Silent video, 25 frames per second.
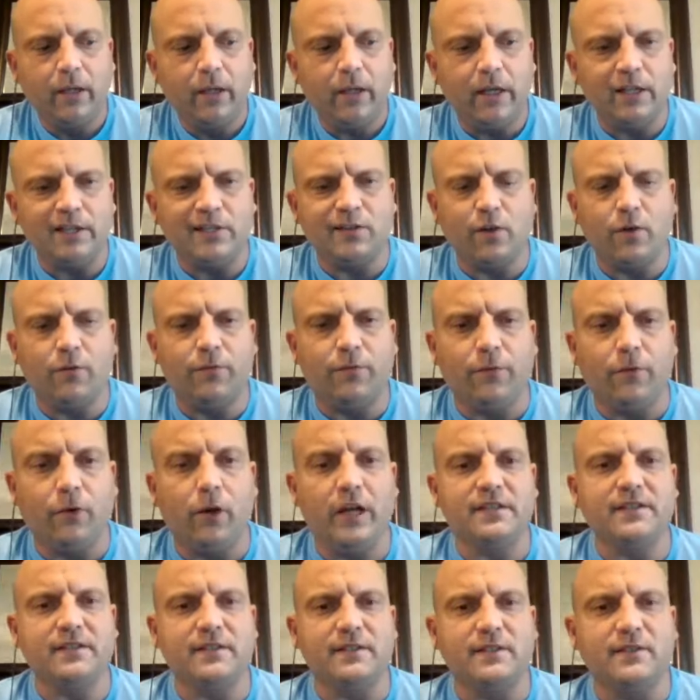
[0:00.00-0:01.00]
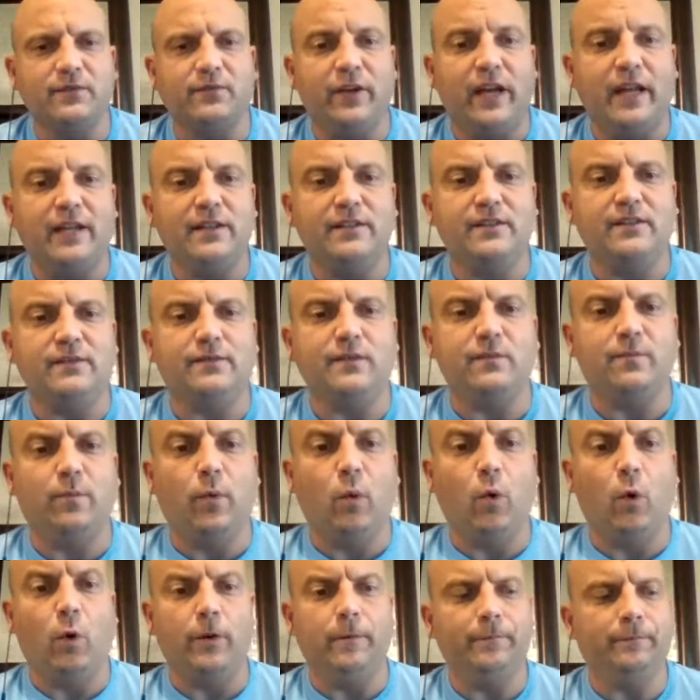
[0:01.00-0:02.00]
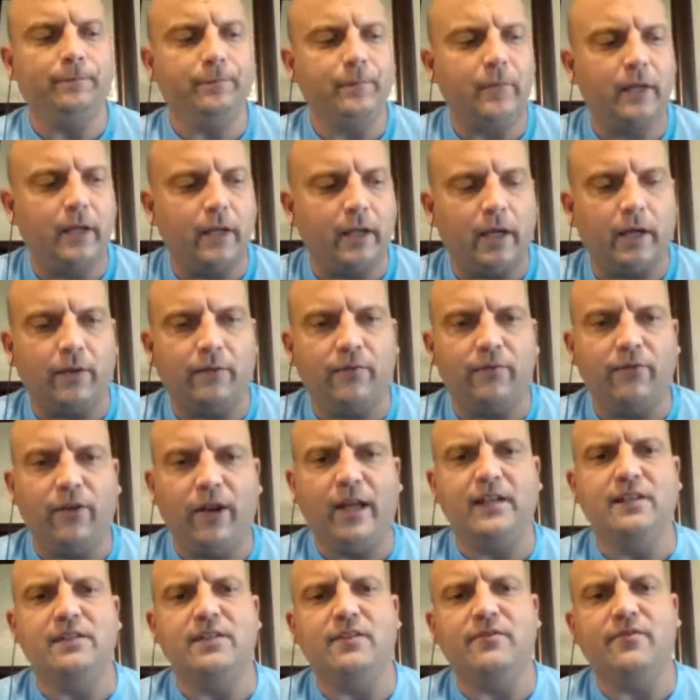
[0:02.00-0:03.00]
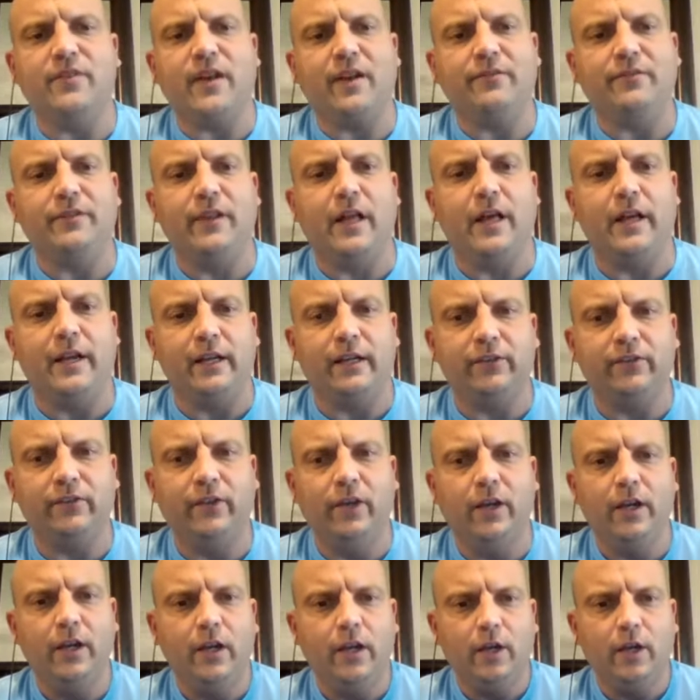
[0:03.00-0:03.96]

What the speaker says: And so for us as fans of sport and fans of athletics,